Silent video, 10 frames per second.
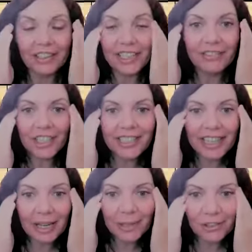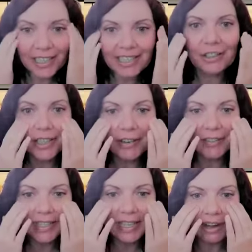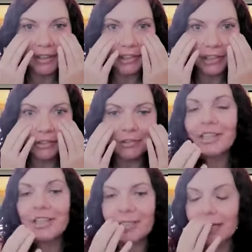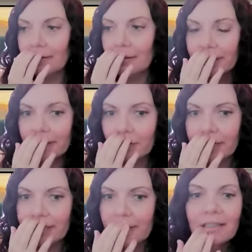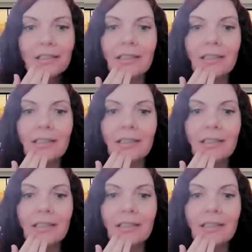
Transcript: can even just say, I'm stressed. You don't even have to say on the show. You can just say, oh, the stress,